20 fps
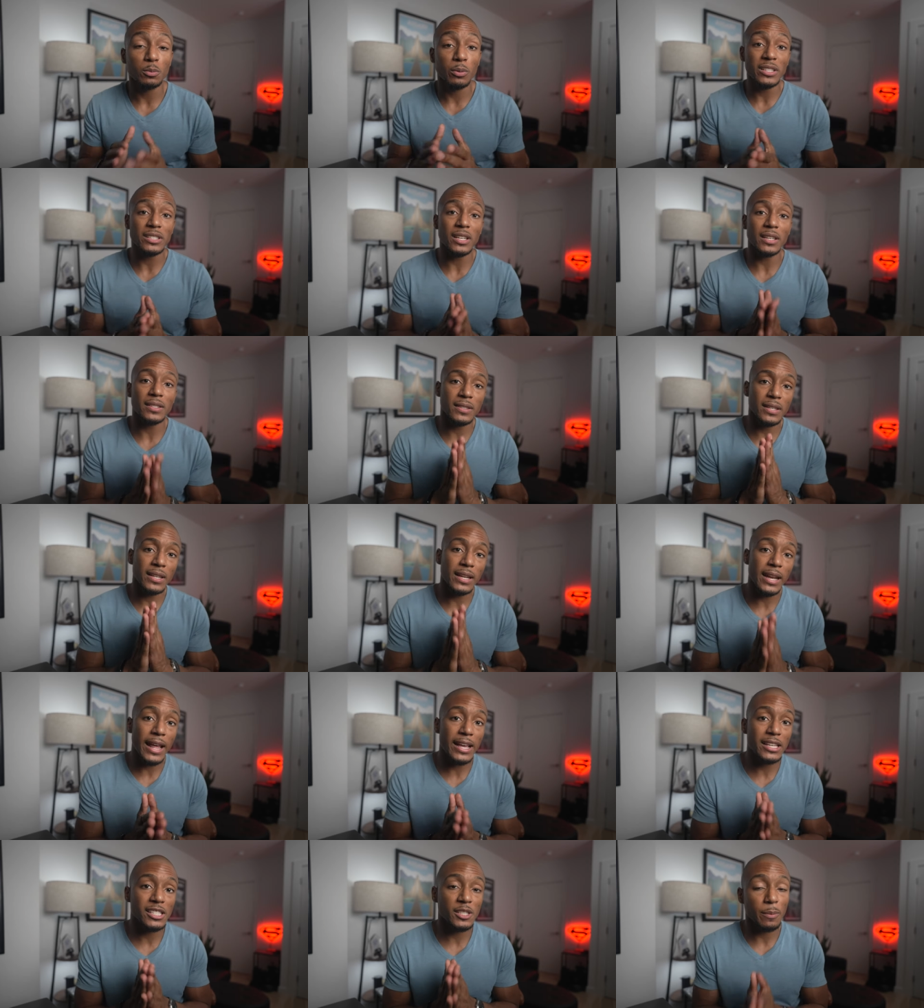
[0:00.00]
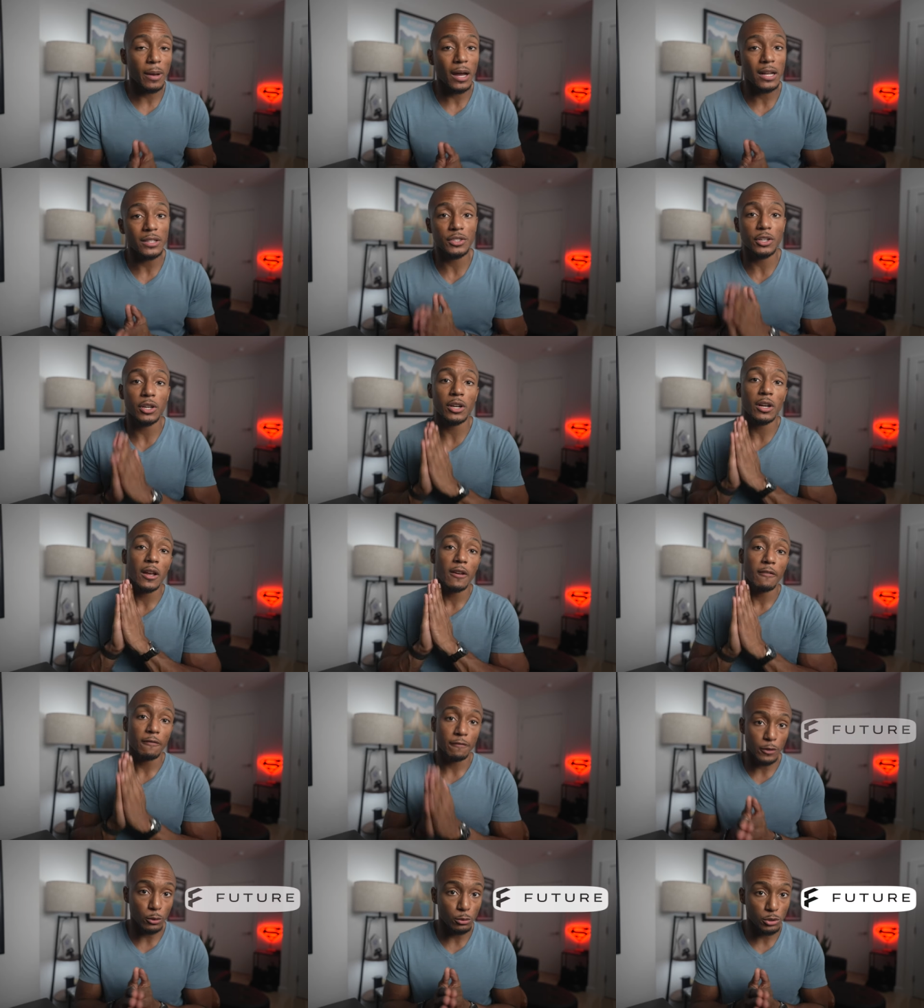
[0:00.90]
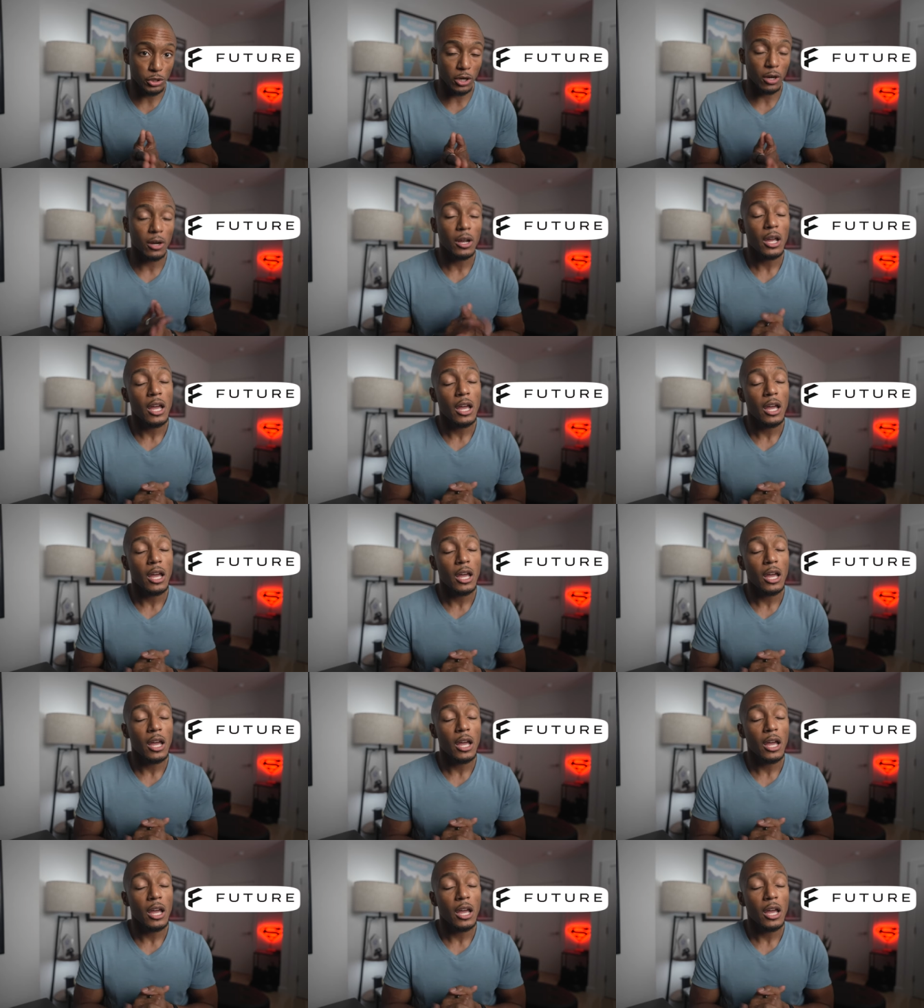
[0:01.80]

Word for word: brings us to today's sponsor, Future.